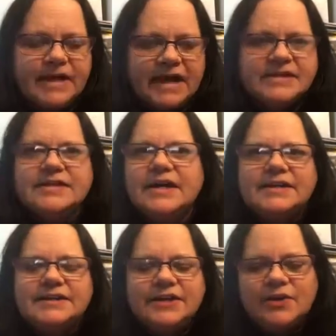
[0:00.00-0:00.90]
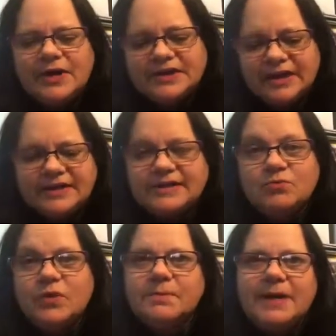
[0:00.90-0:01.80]
I didn't
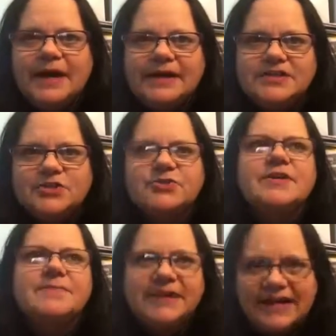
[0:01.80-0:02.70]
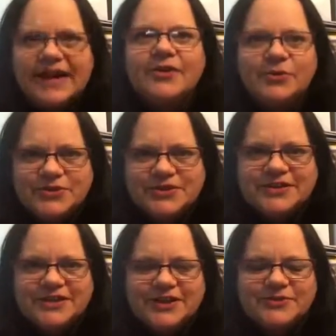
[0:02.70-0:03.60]
want to buy into something else,
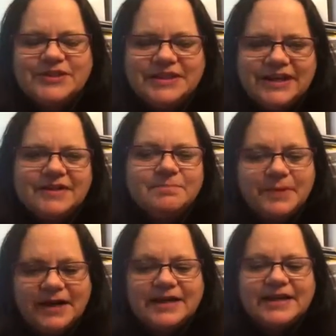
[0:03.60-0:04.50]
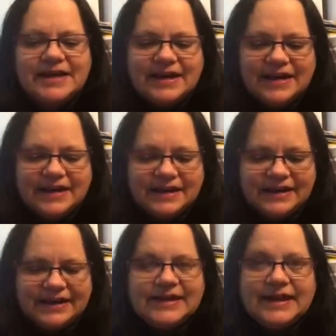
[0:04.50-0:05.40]
to get, but
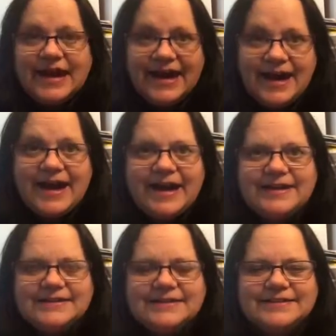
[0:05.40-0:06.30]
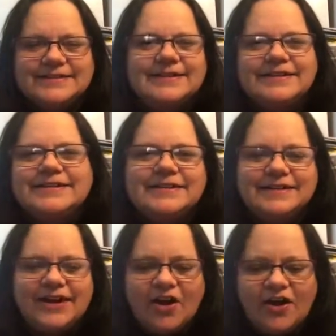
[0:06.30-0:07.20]
it had
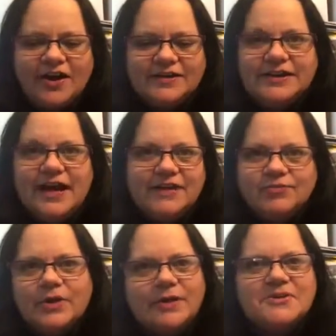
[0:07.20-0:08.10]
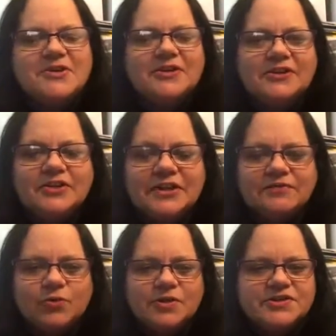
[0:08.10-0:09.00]
a lot of what I was already looking
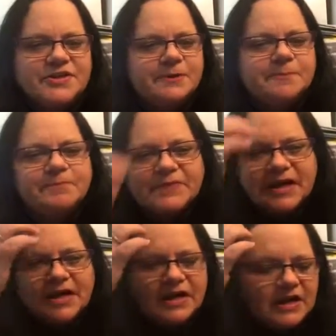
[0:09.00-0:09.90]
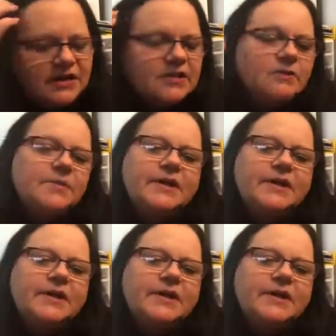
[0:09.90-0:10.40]
for. So, I'm